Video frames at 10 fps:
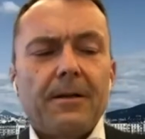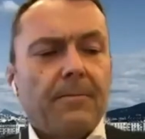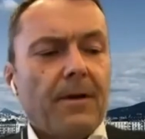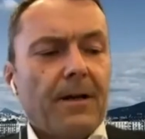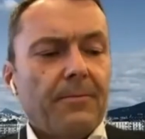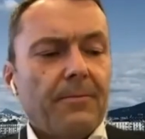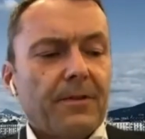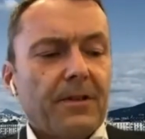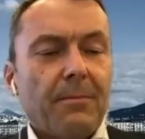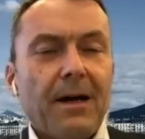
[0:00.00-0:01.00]

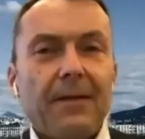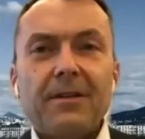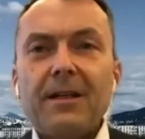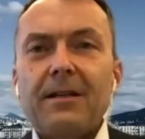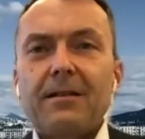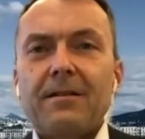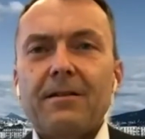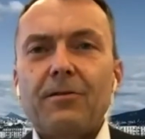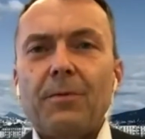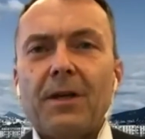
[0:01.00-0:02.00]
The mandate
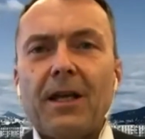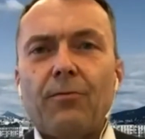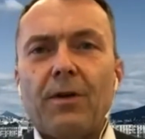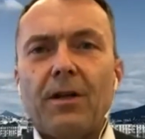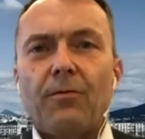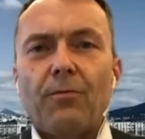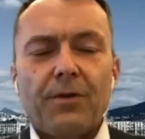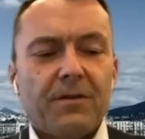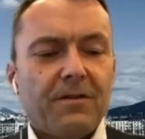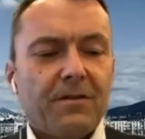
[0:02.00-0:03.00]
to begin with
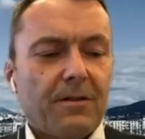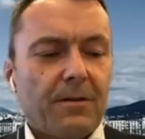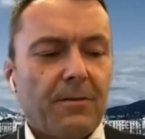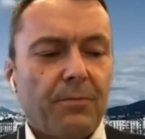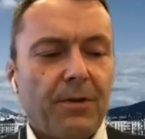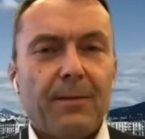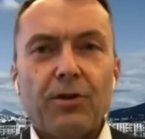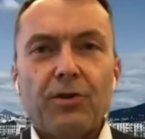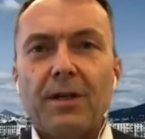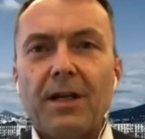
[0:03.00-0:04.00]
was pretty
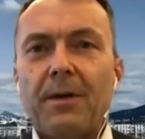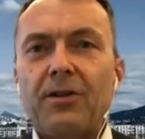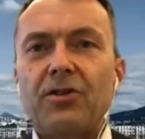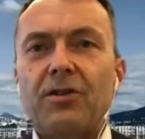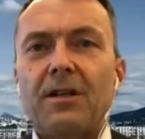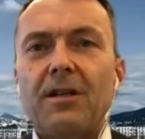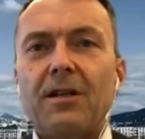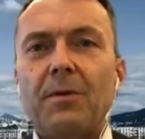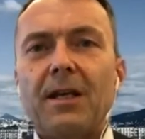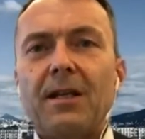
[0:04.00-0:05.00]
much what I mentioned in the
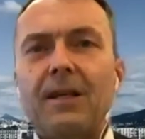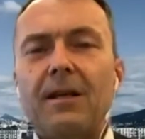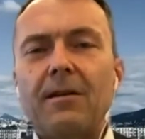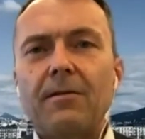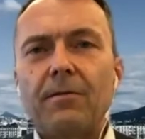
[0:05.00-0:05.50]
beginning,